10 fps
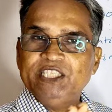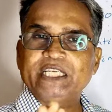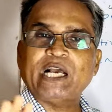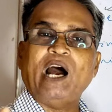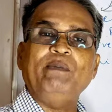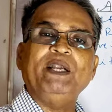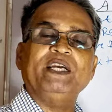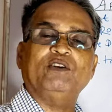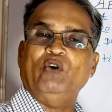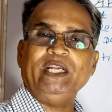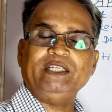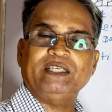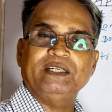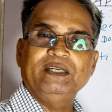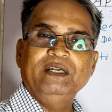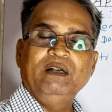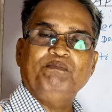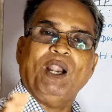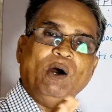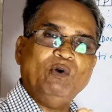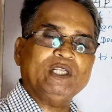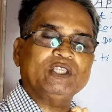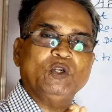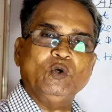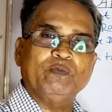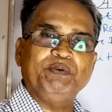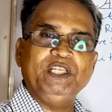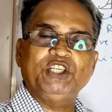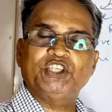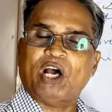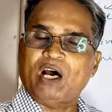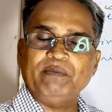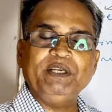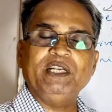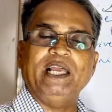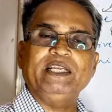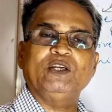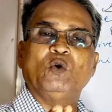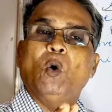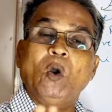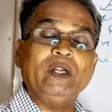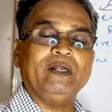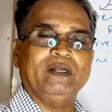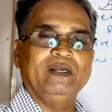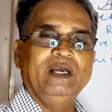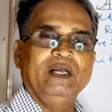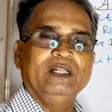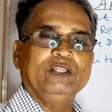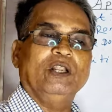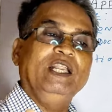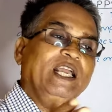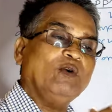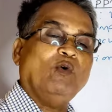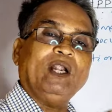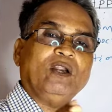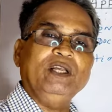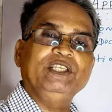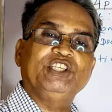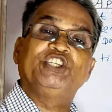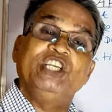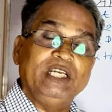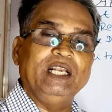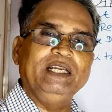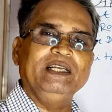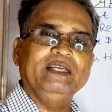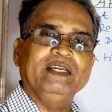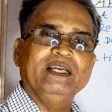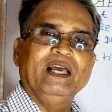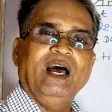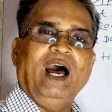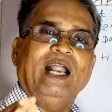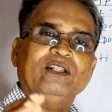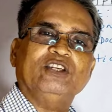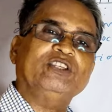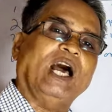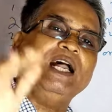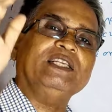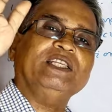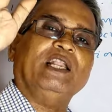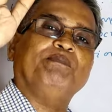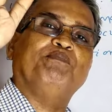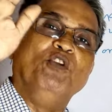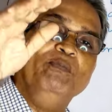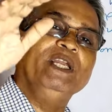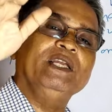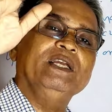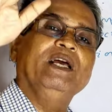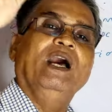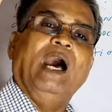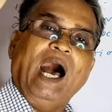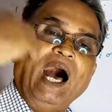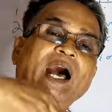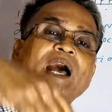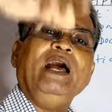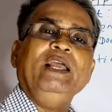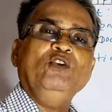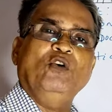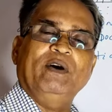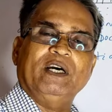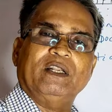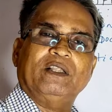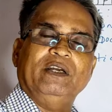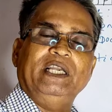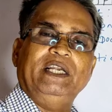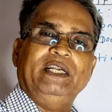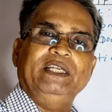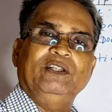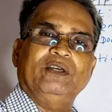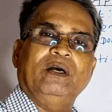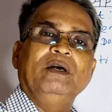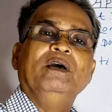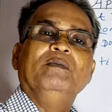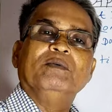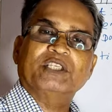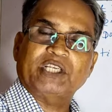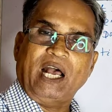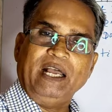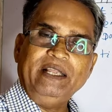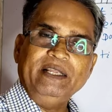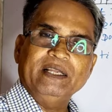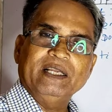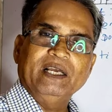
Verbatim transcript: is calm and quiet, flowers look very charming like gold, the lake water is jingling and the stars are blooming high over the head in the sky